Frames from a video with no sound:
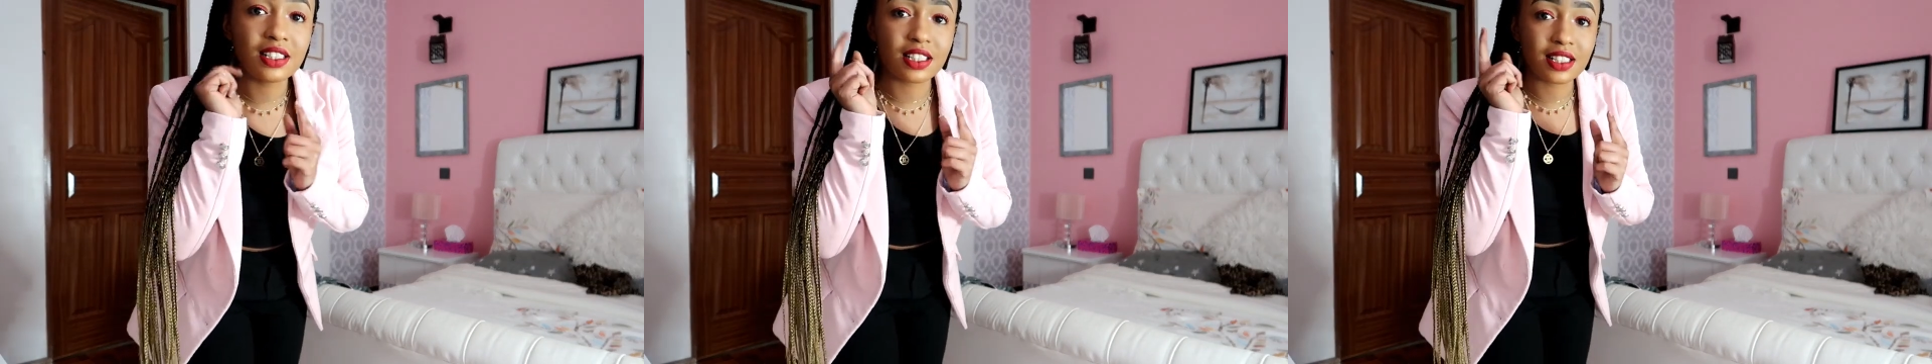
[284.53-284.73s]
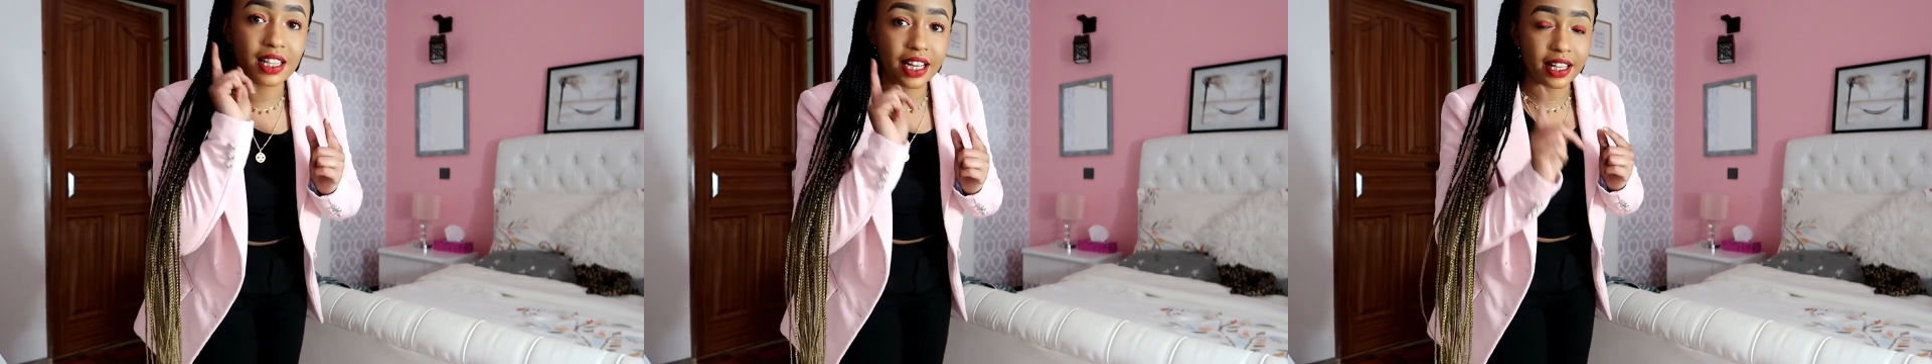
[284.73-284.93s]

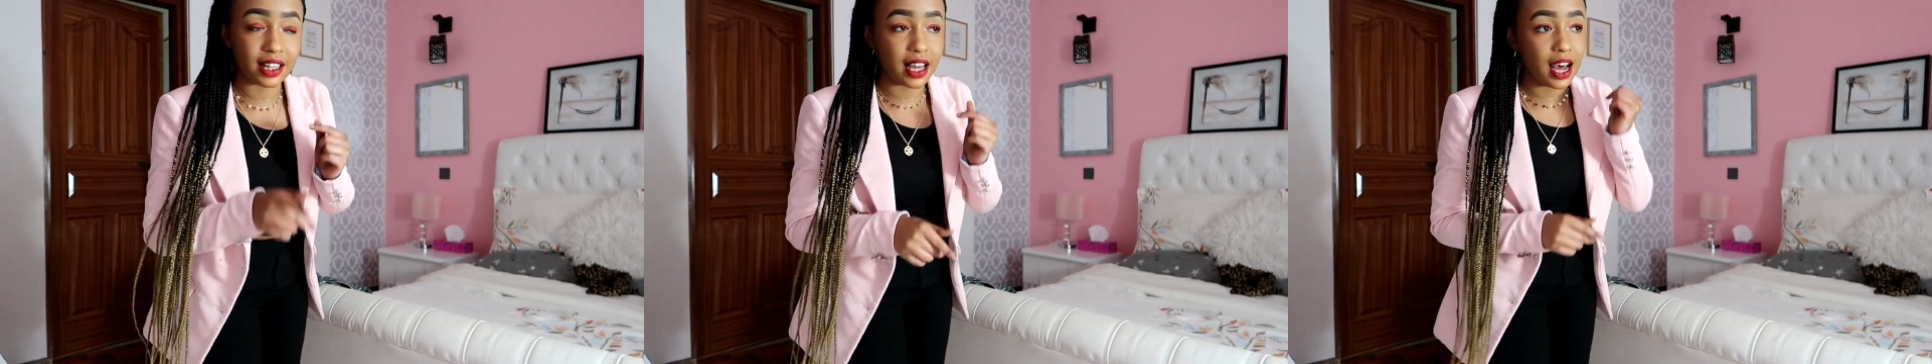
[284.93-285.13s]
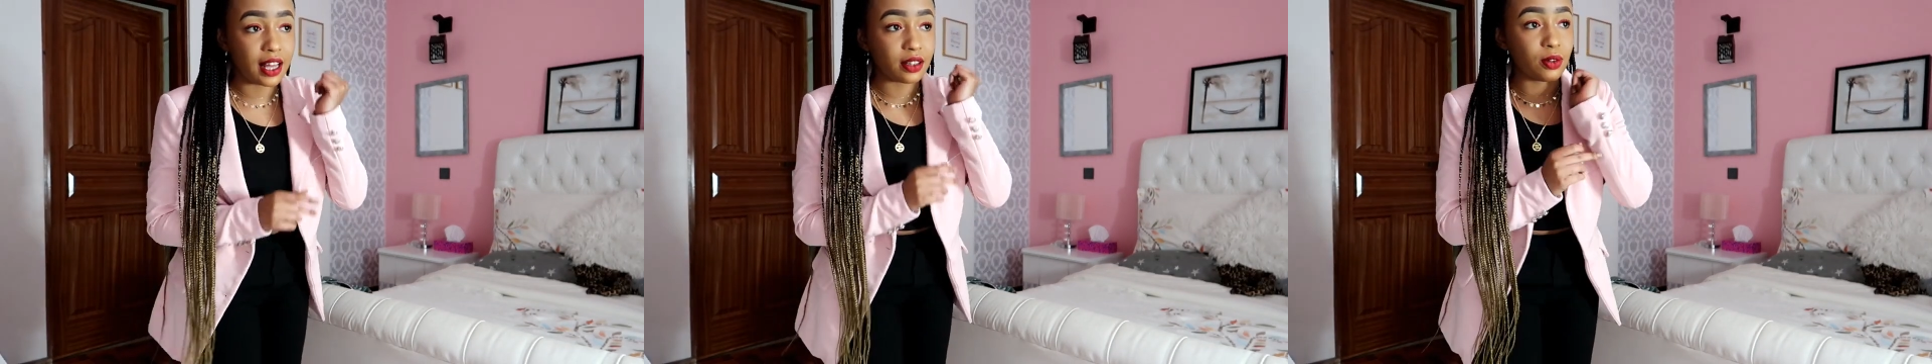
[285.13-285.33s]
just like
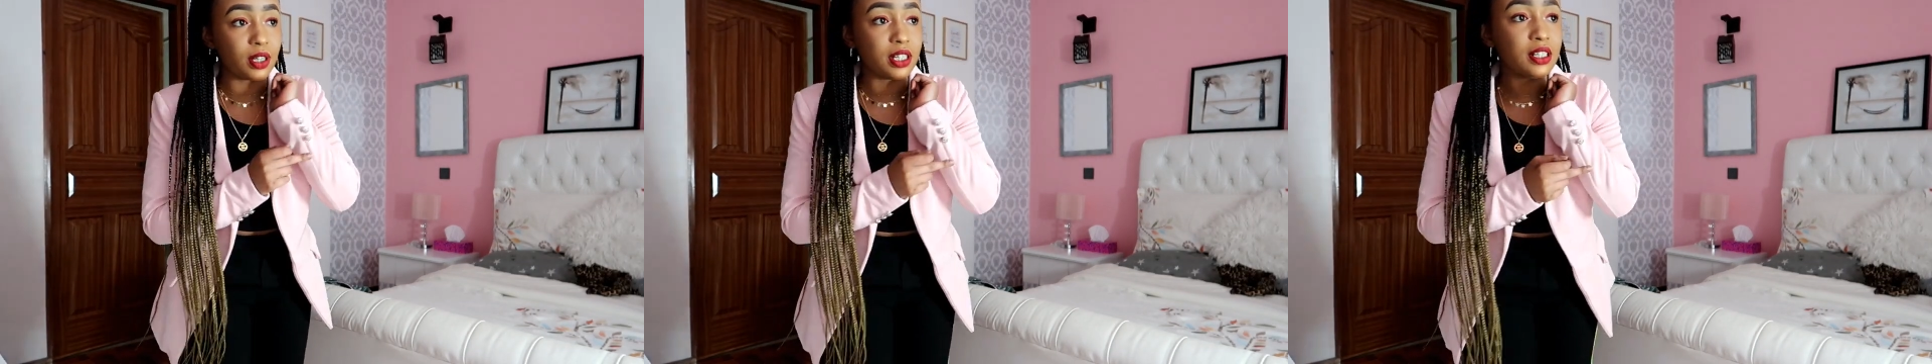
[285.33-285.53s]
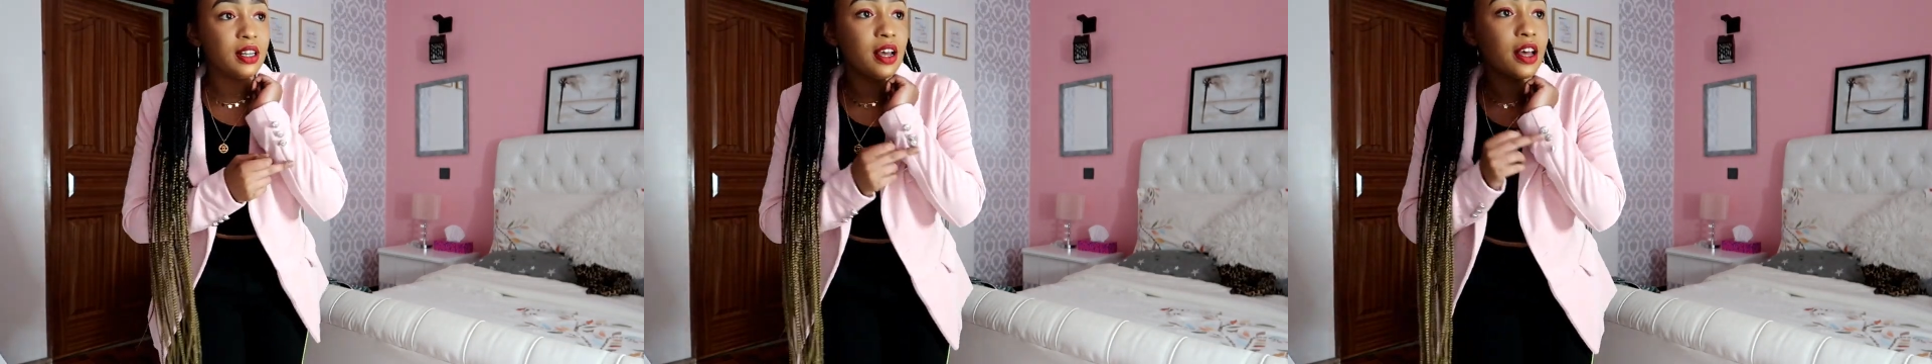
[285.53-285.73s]
the other
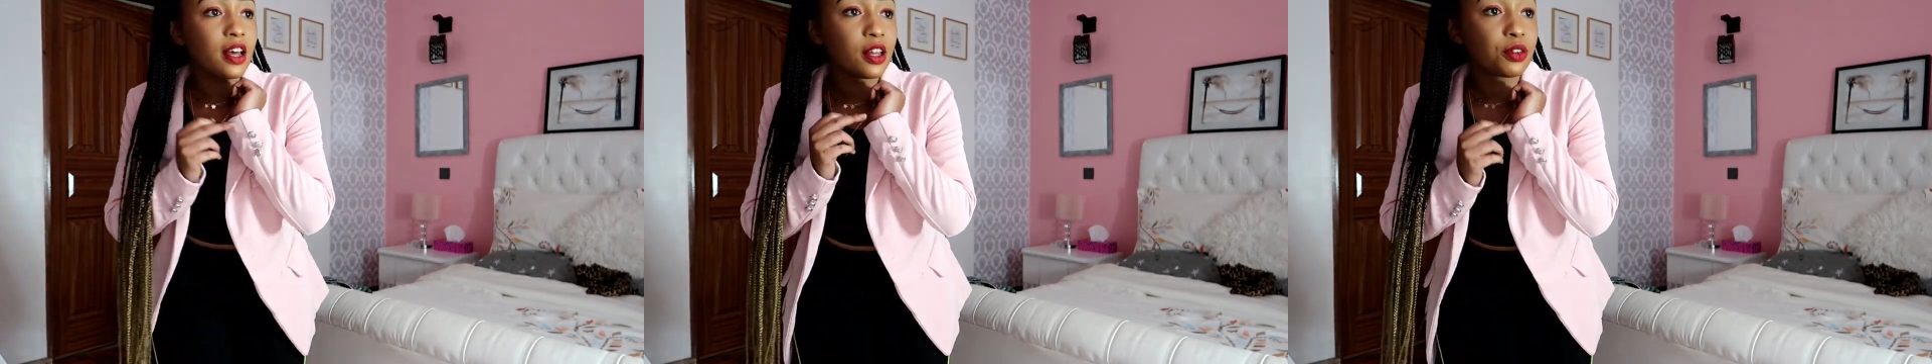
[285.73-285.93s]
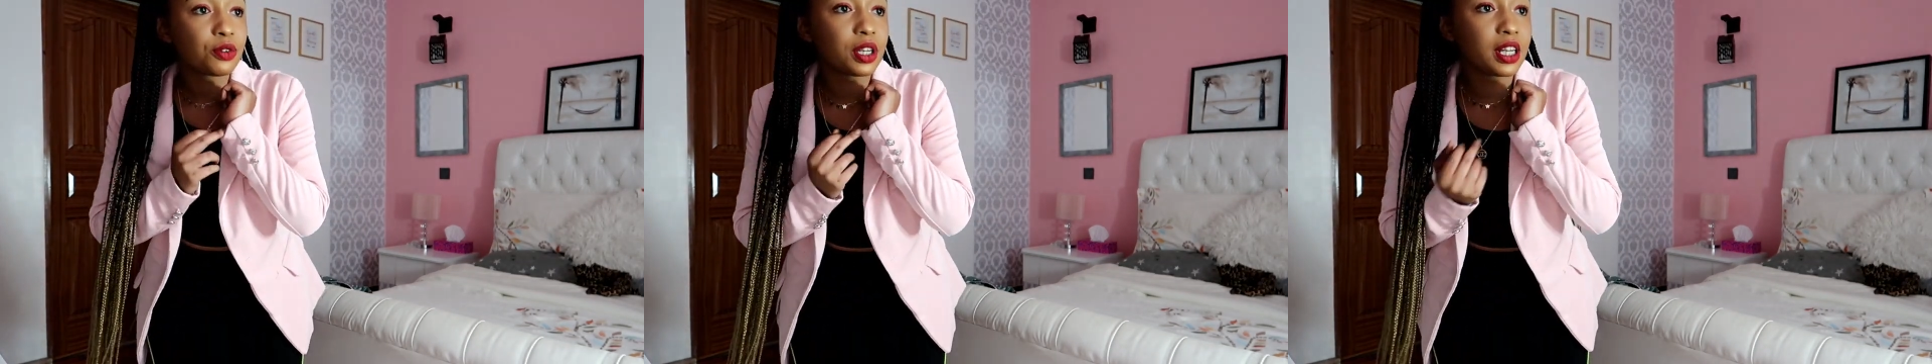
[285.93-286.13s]
one.
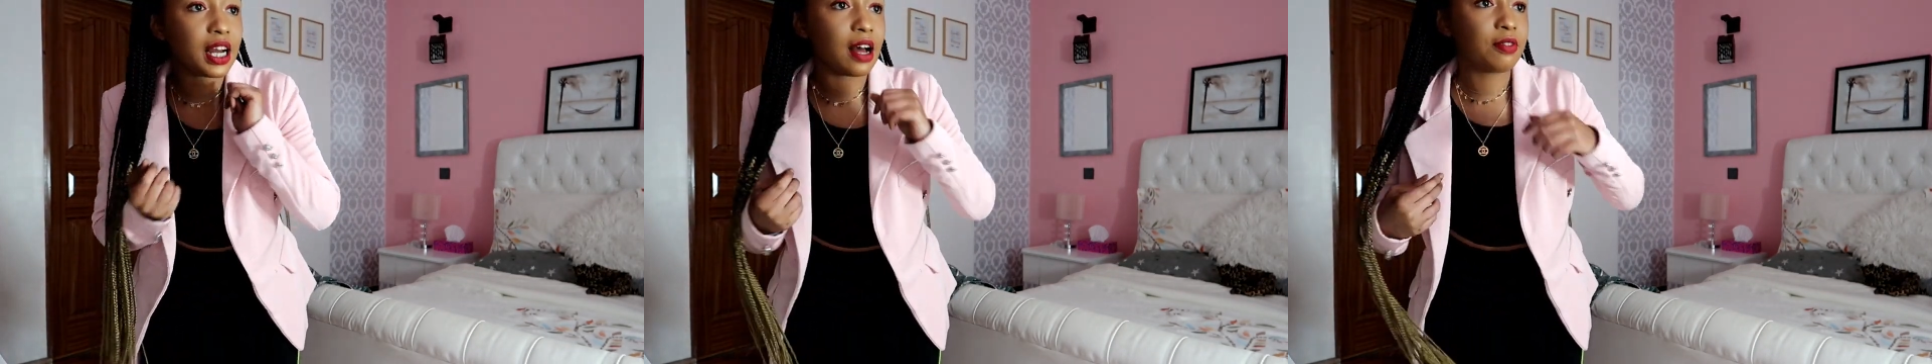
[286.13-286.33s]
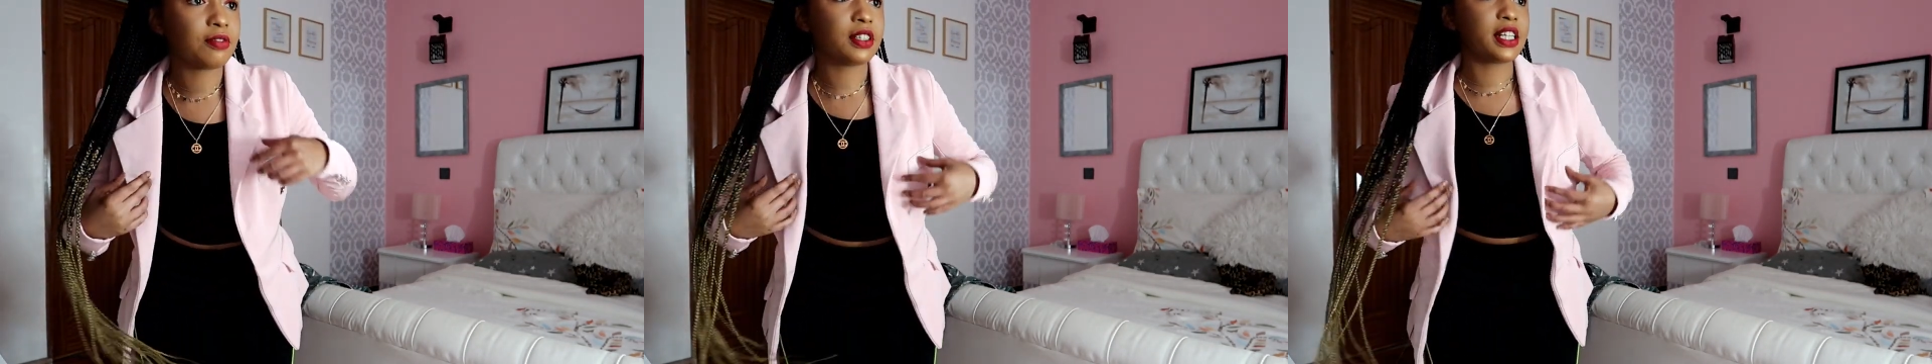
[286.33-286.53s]
Three
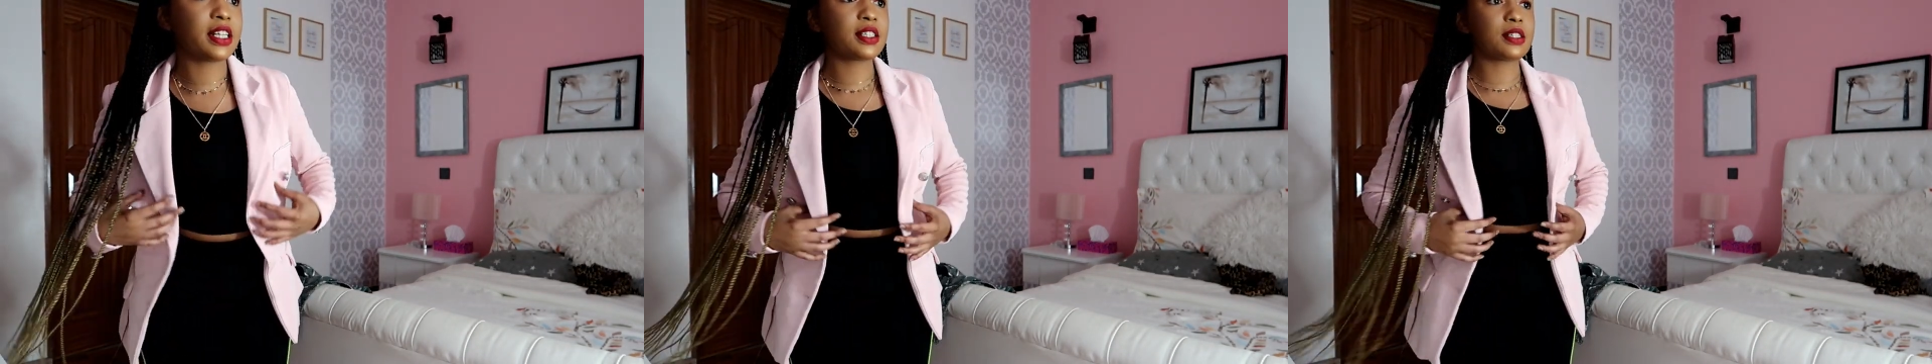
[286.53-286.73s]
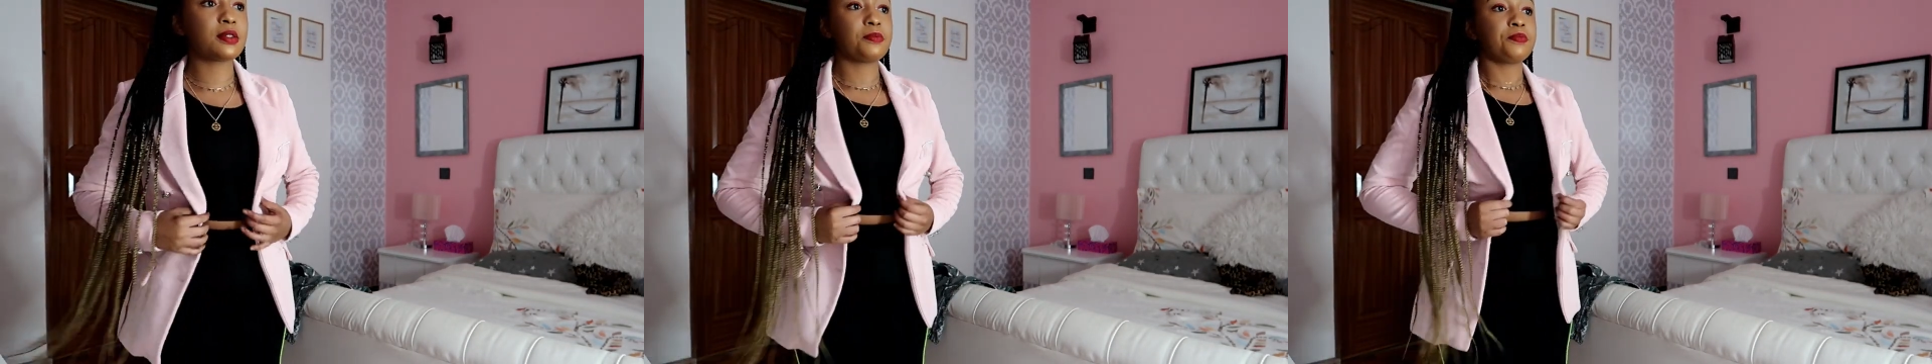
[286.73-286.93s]

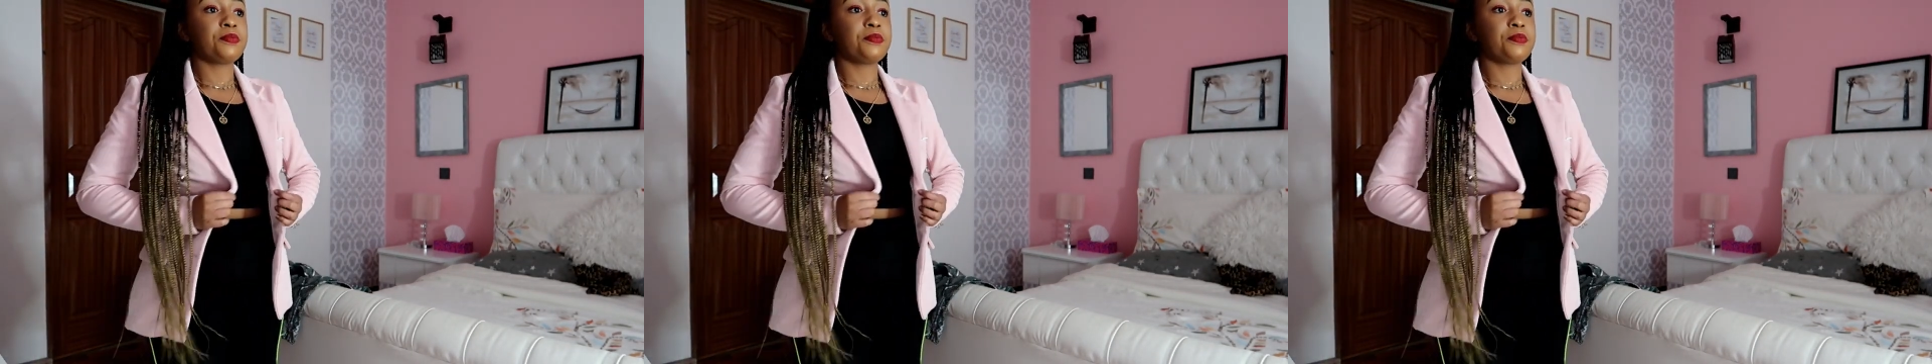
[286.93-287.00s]
cufflinks.